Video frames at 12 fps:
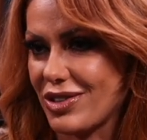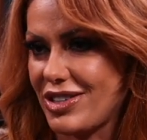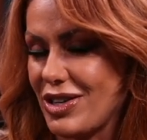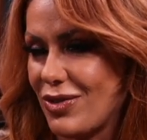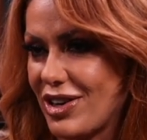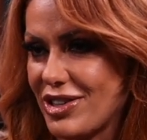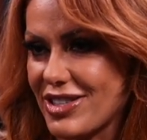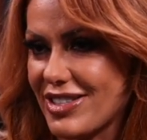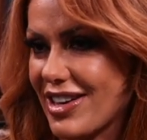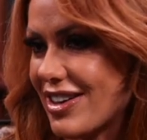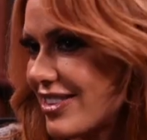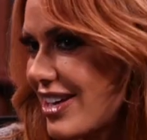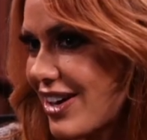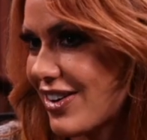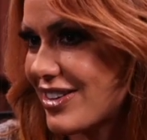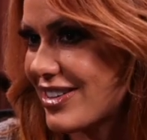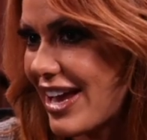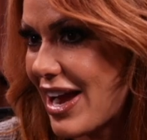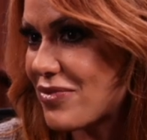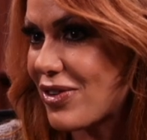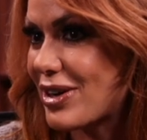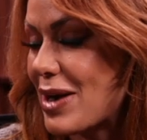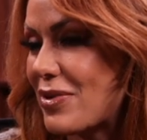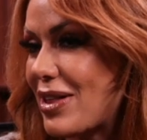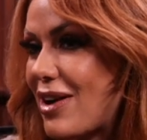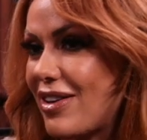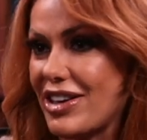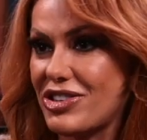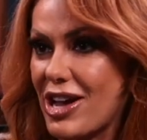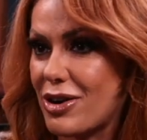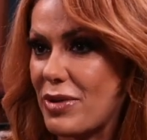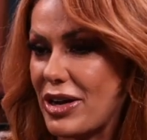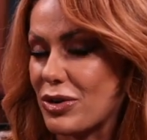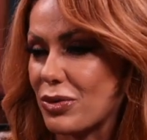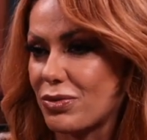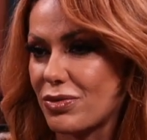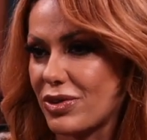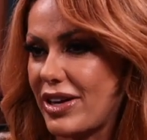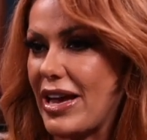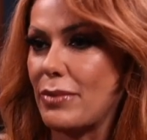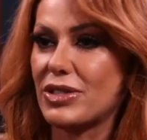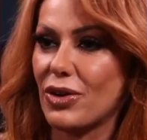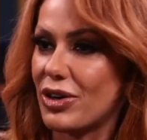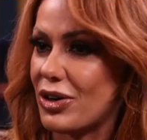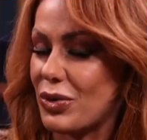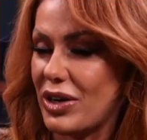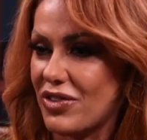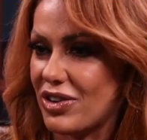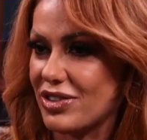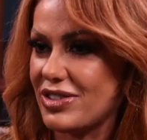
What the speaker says: Do you want to just get on there and cam for a couple hours, like Chatterbait or Cam Soda or whatever?